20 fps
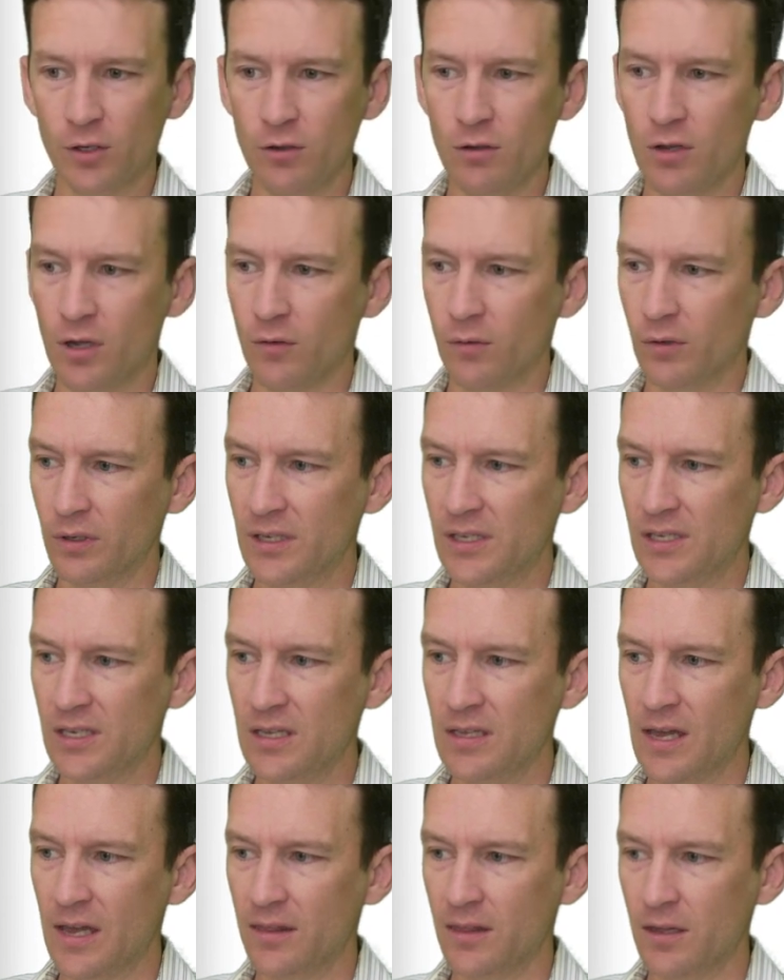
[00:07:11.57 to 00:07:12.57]
So you can really
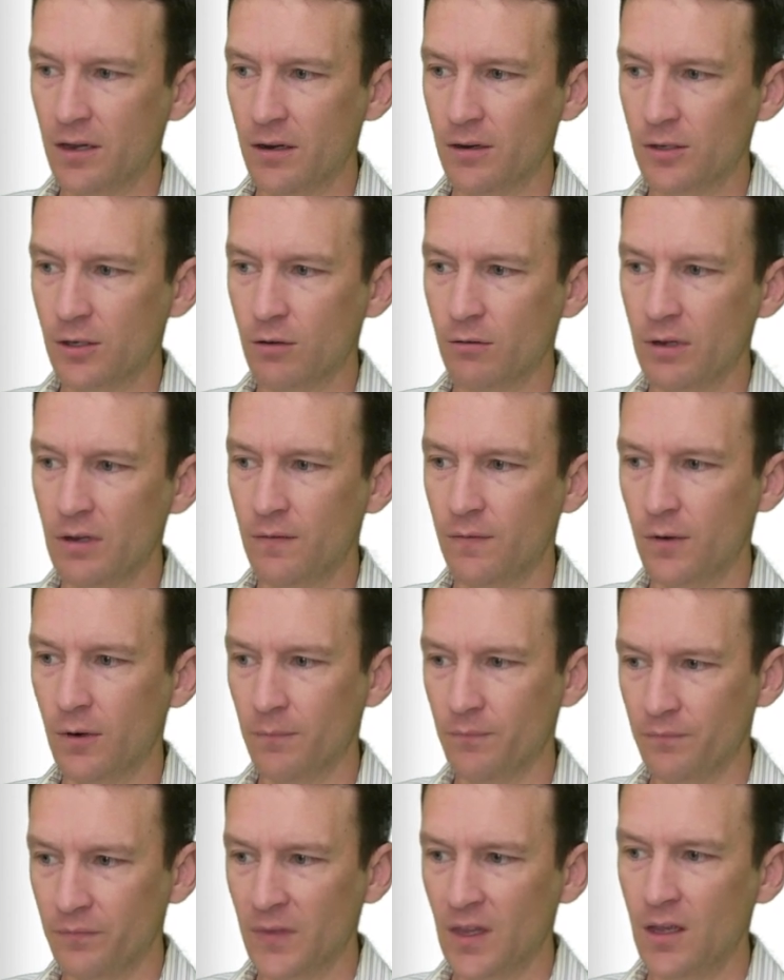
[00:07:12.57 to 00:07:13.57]
see that there. It's going
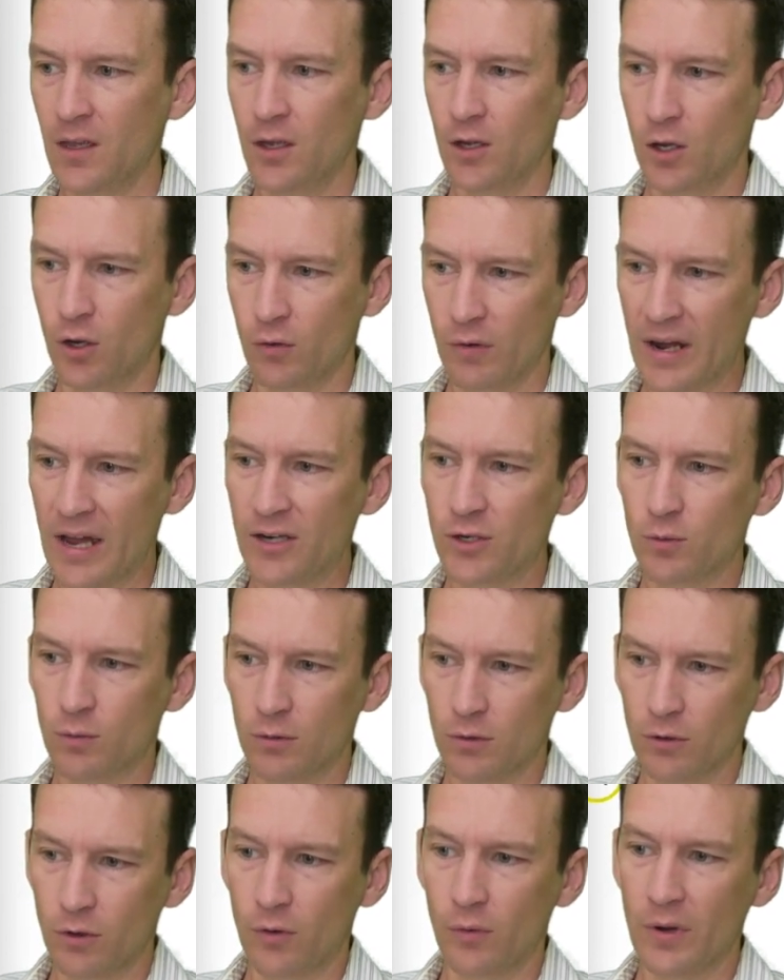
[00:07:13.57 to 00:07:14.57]
from
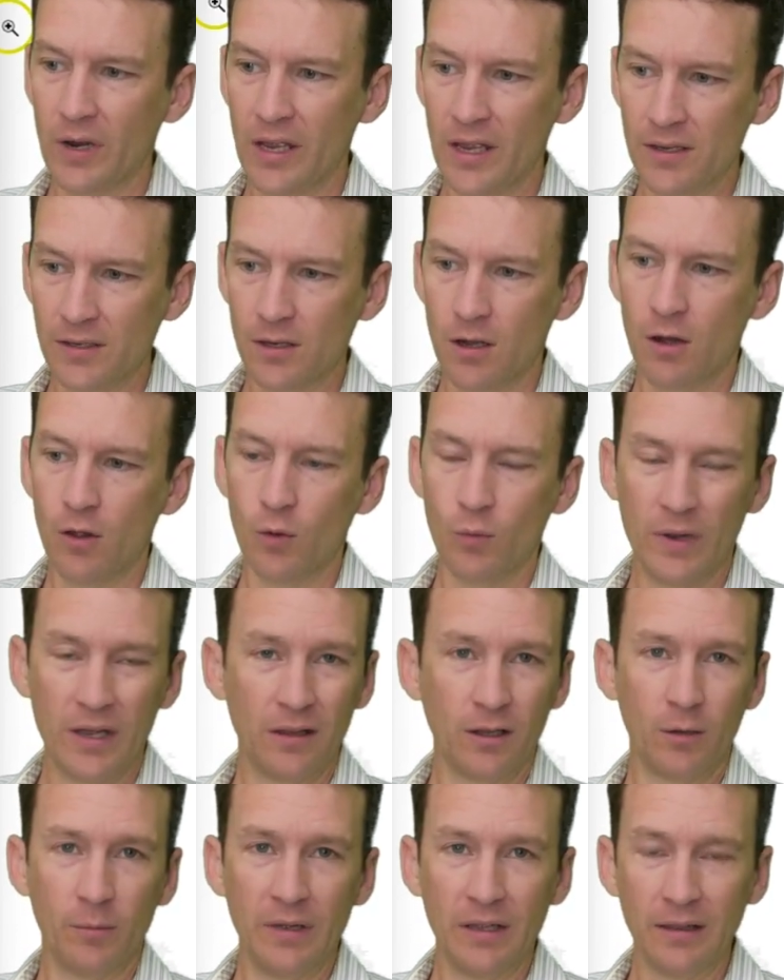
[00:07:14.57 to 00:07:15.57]
gradual grays all the way
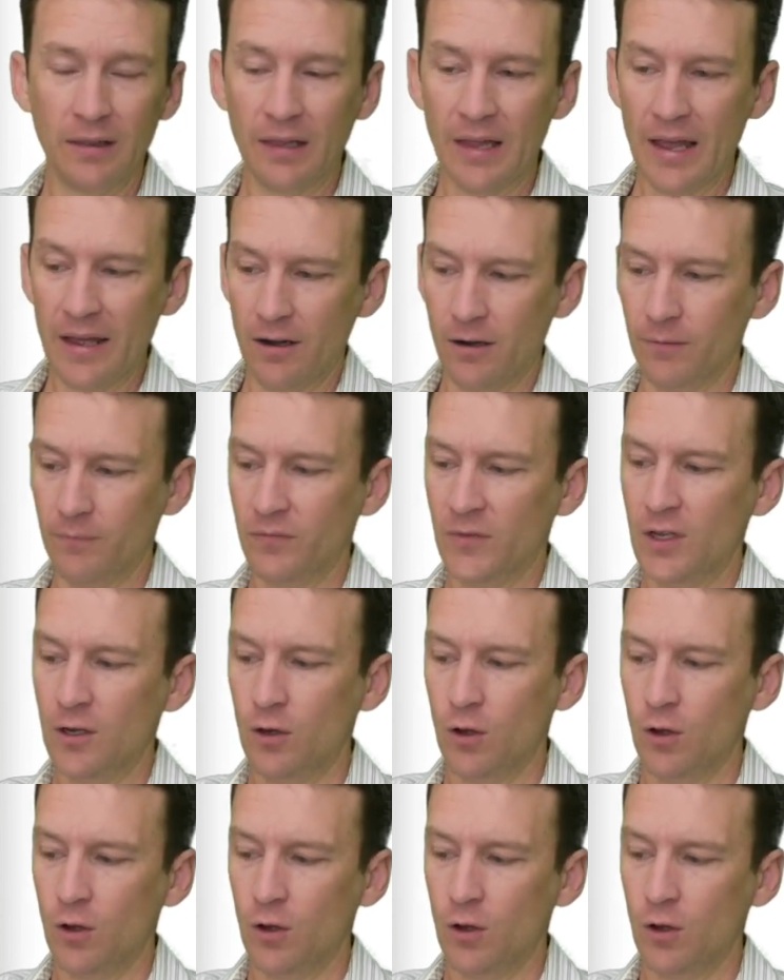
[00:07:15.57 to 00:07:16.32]
a little bit lighter.